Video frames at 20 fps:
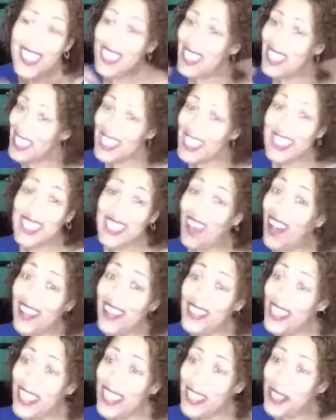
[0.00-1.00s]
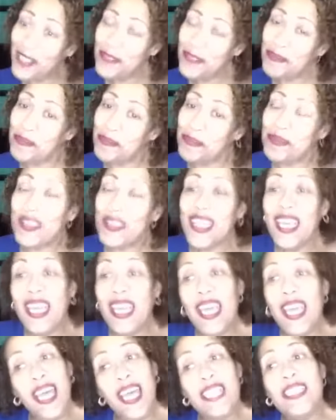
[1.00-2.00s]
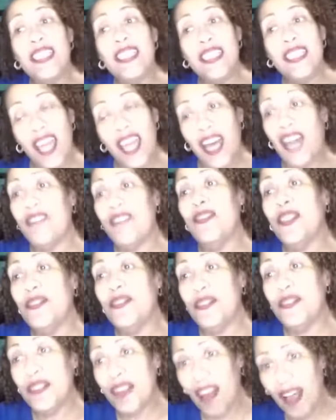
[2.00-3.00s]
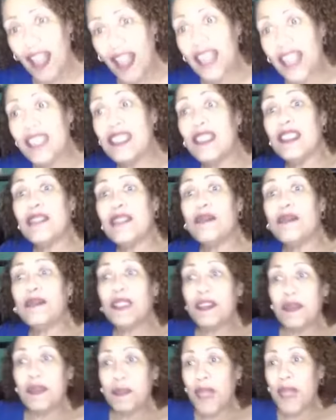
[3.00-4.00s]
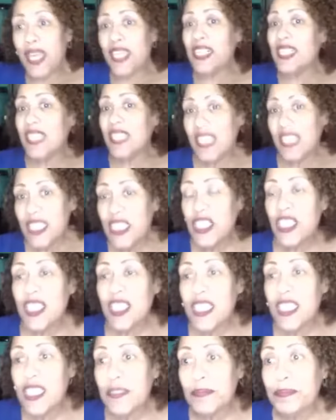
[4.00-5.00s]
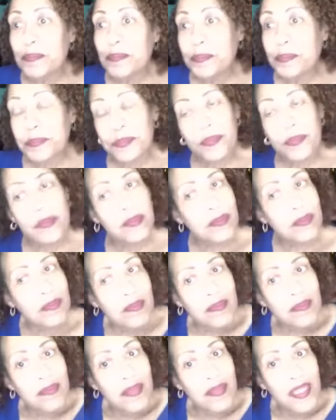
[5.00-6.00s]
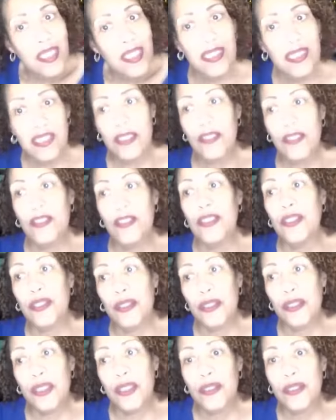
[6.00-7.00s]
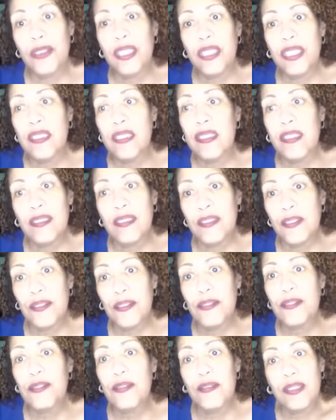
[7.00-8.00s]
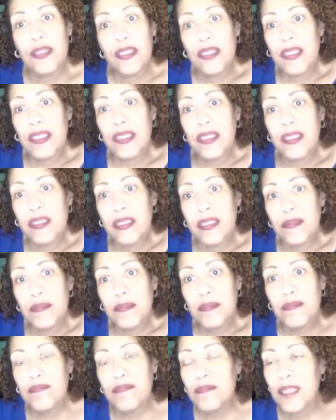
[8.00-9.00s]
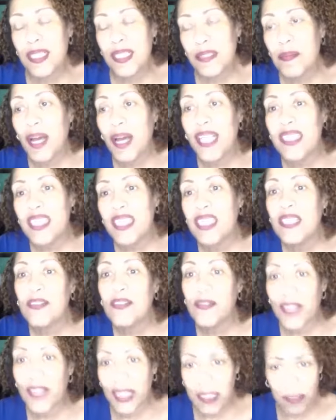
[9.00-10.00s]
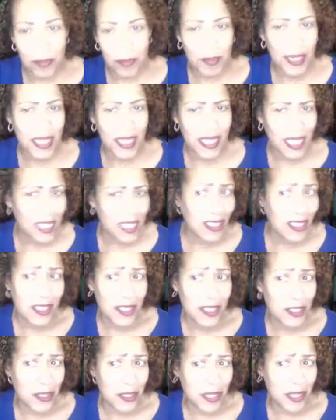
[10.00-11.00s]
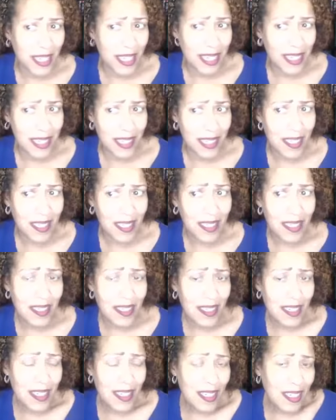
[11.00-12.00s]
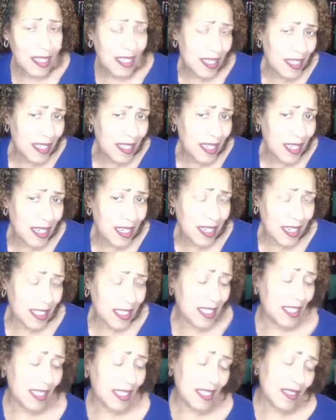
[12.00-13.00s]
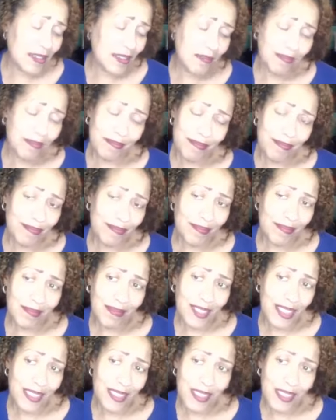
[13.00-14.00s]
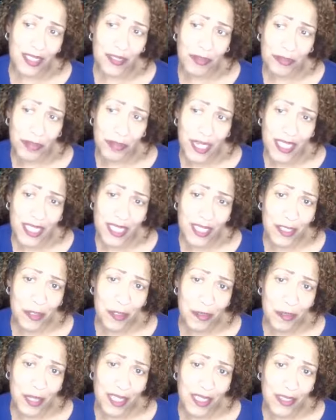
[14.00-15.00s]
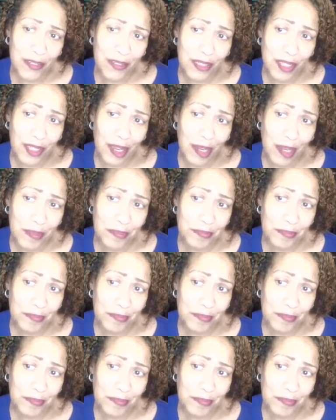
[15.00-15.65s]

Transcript: It's on there. And yeah, if you're not paying attention, you're just minimizing the effect of medication that you're taking. And again, it's just wasting your money, your time